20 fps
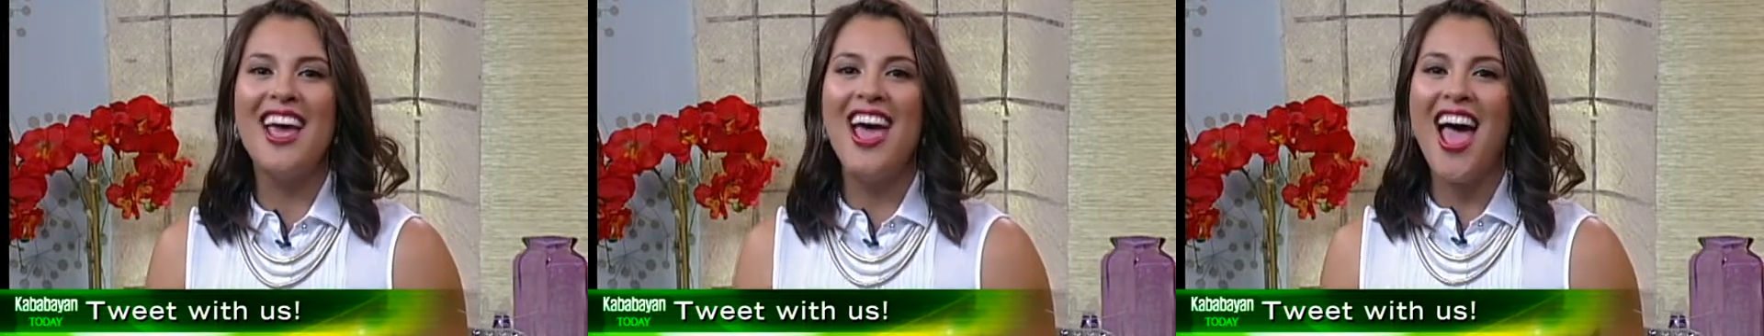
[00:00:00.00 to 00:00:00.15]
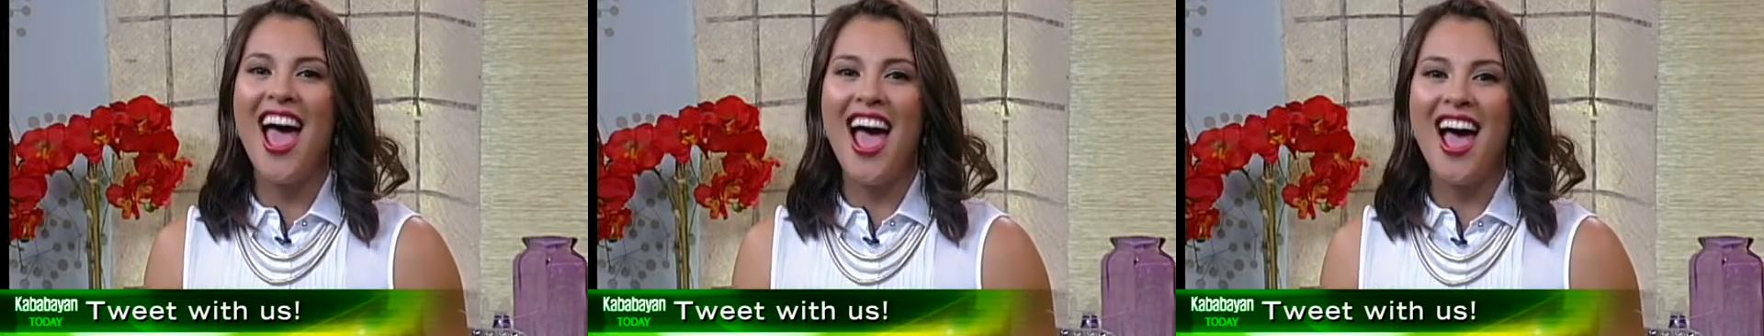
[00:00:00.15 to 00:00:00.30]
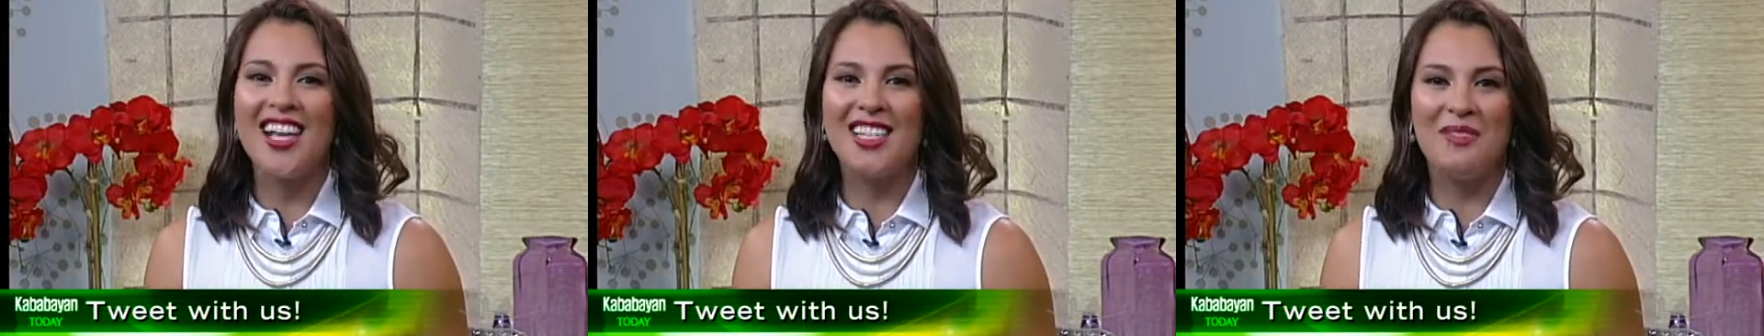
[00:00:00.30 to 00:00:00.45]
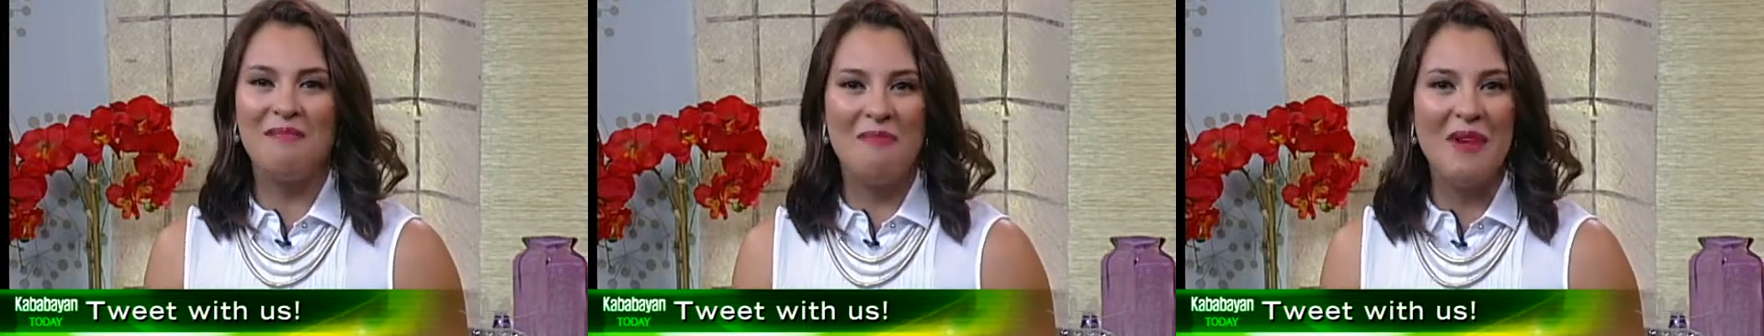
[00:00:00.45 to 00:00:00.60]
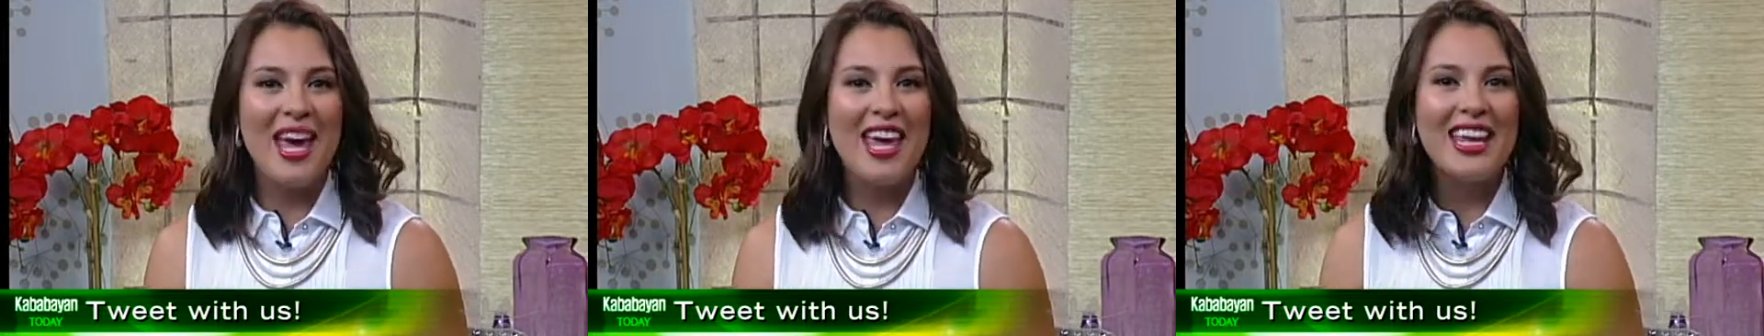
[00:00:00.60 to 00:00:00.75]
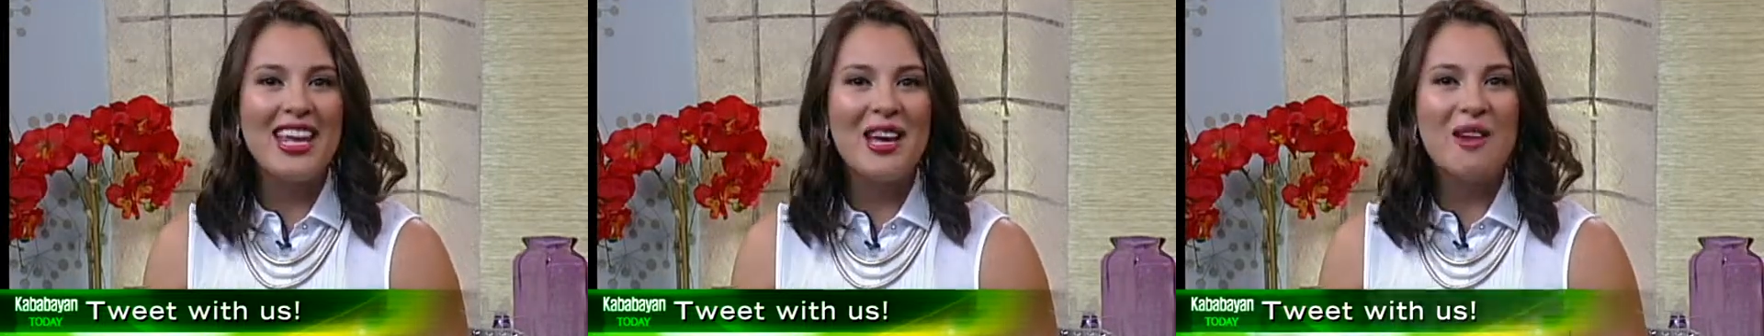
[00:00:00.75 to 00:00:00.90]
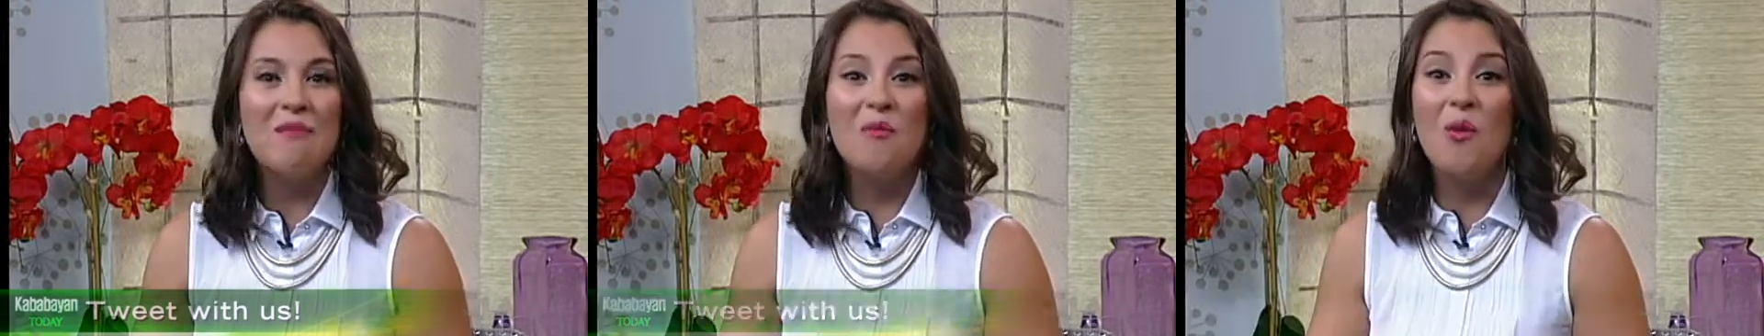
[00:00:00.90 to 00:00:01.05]
has made
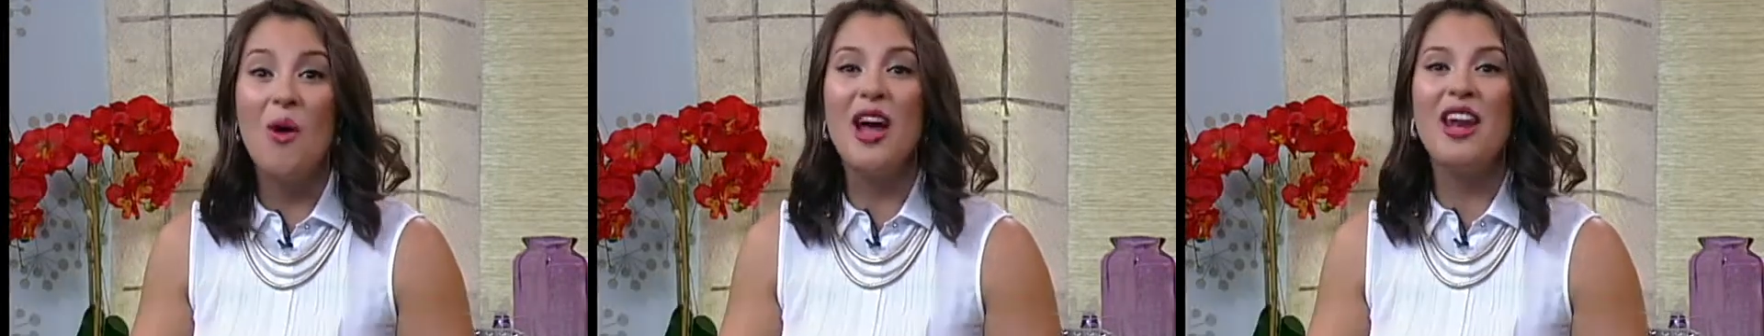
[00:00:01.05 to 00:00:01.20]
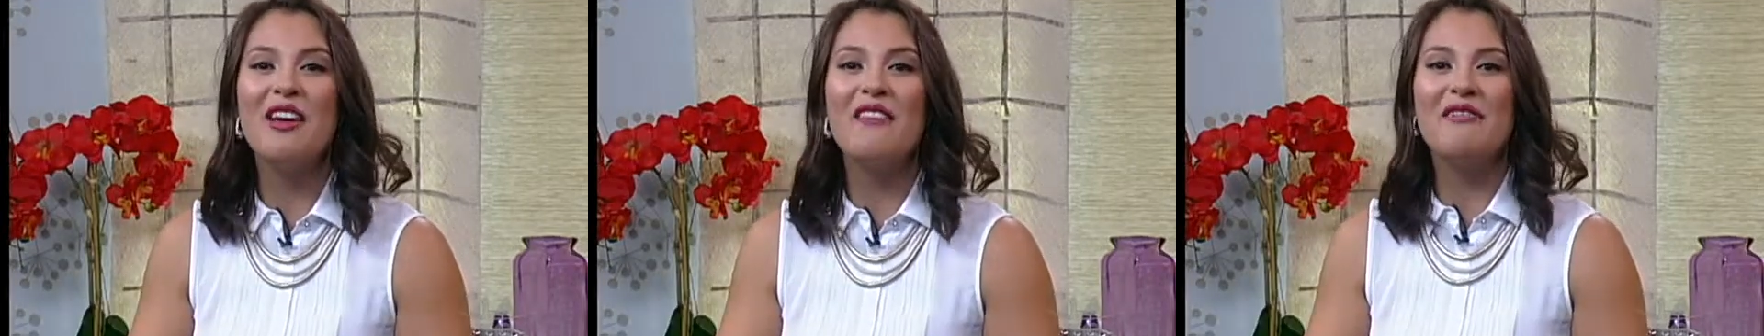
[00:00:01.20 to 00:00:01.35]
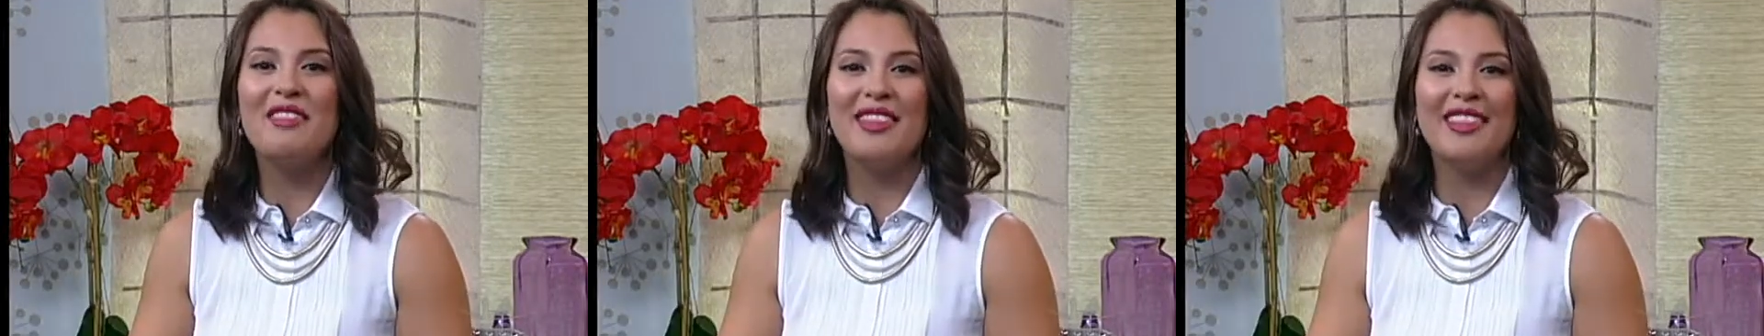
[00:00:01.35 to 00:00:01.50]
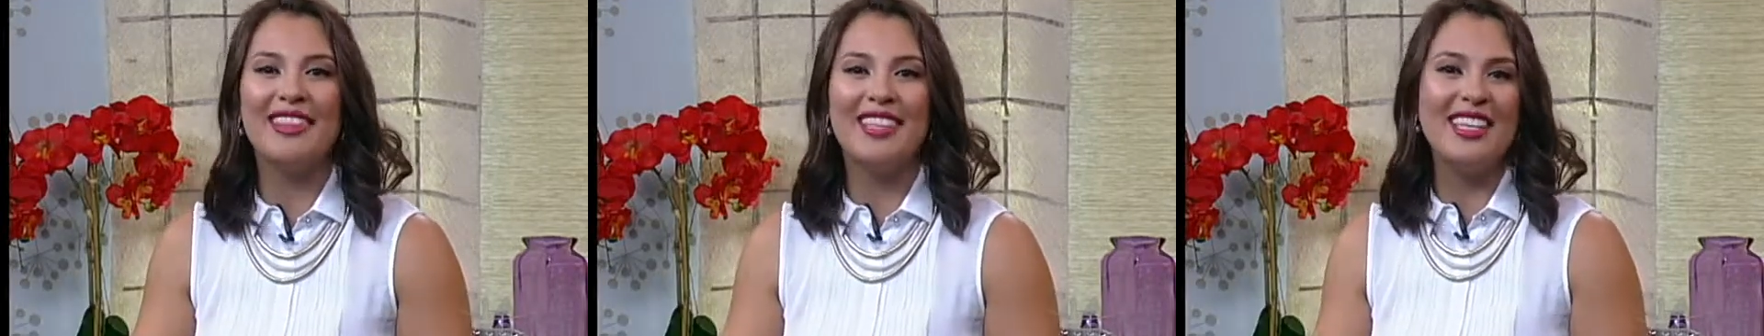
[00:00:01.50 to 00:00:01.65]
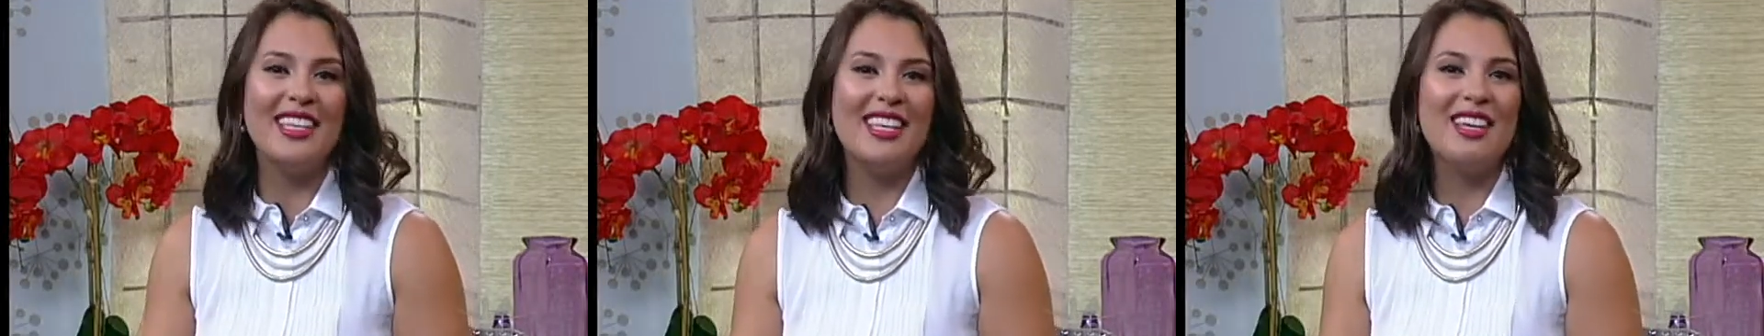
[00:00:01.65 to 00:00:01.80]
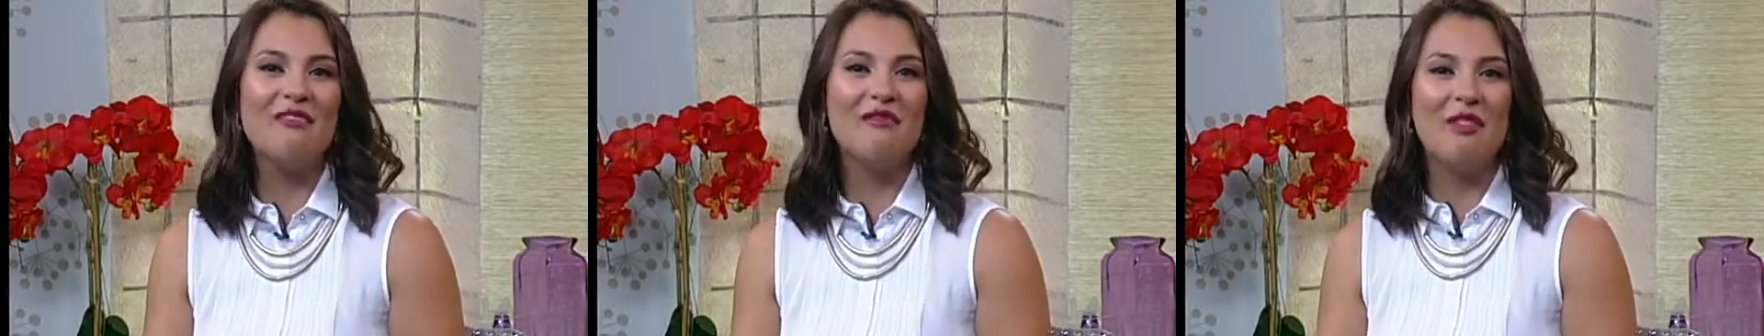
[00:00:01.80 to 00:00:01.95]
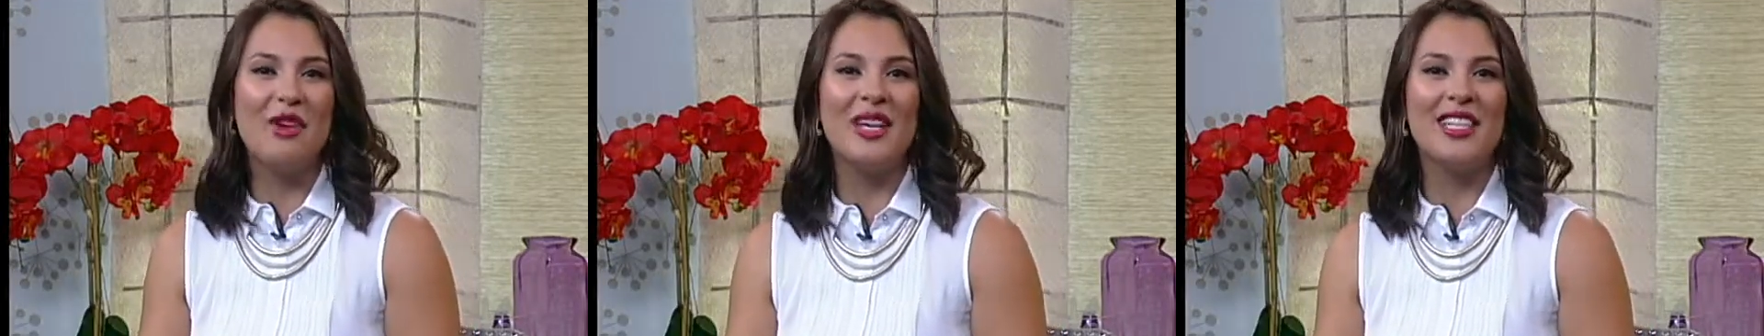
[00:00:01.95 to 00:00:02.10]
him one of the leading
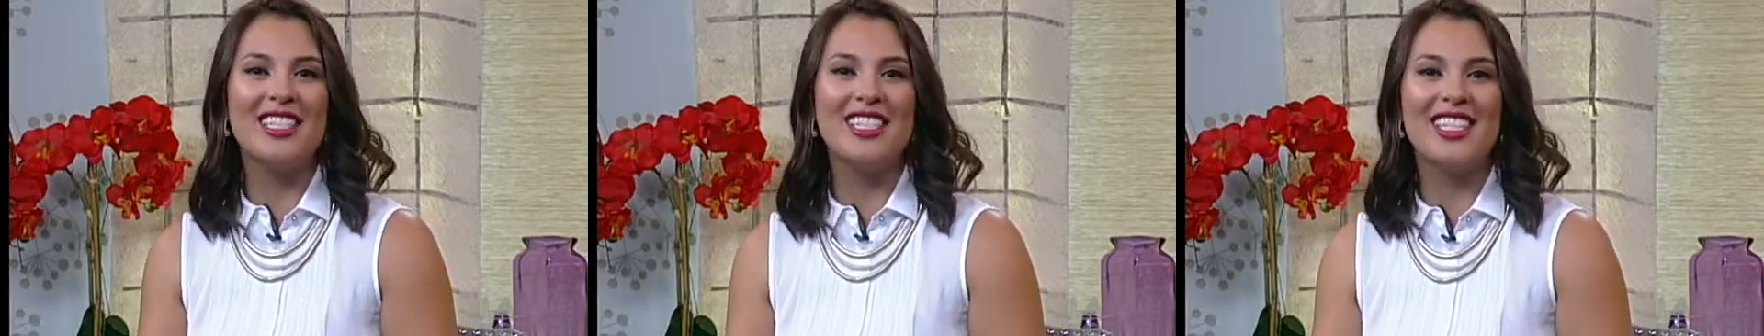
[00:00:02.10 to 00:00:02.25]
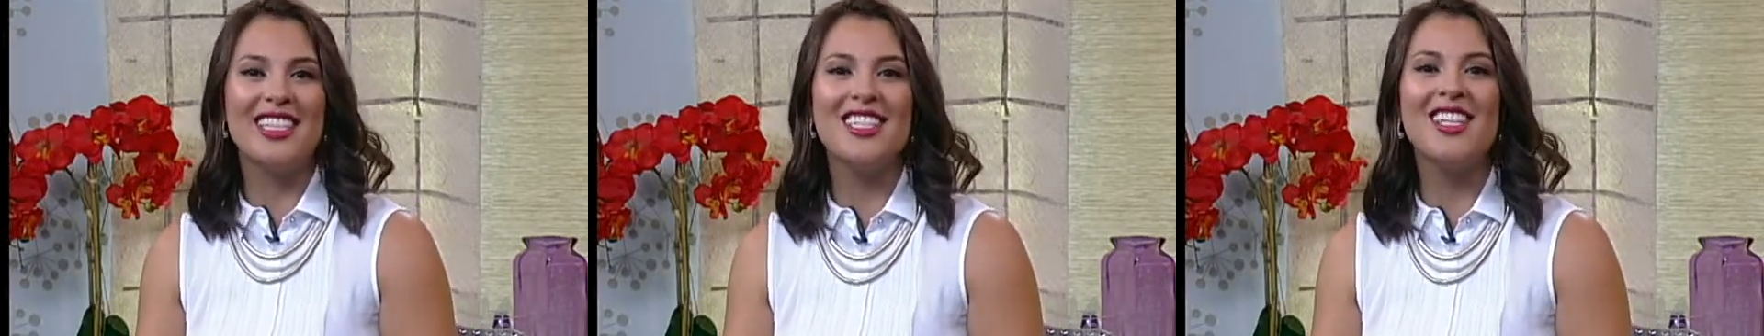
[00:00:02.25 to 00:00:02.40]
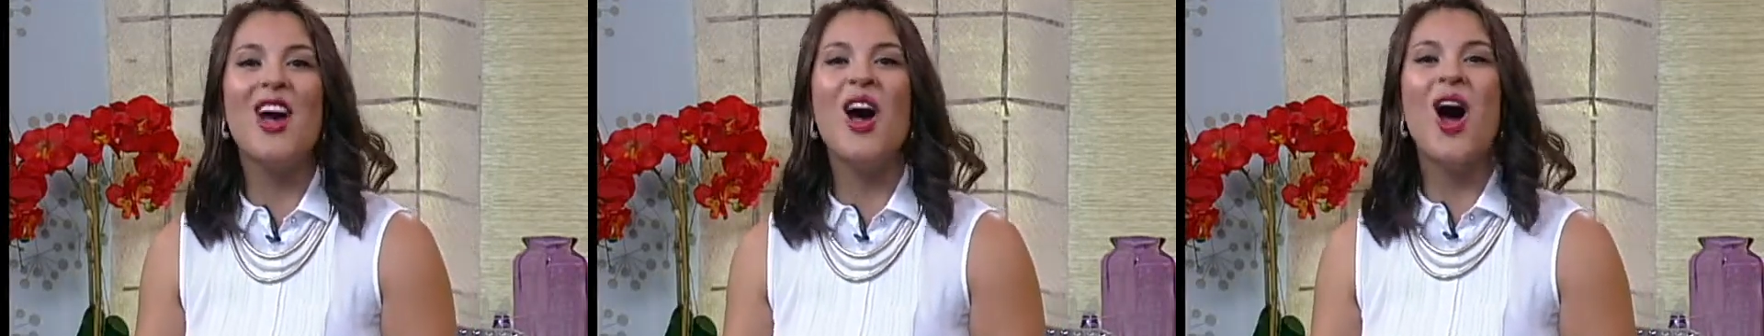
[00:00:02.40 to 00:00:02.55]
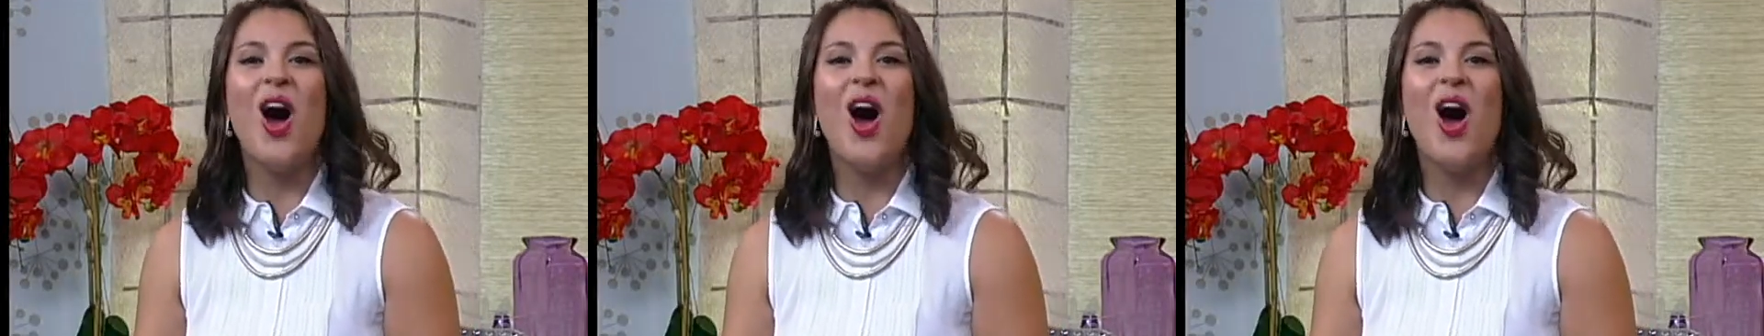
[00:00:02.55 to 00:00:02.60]
voices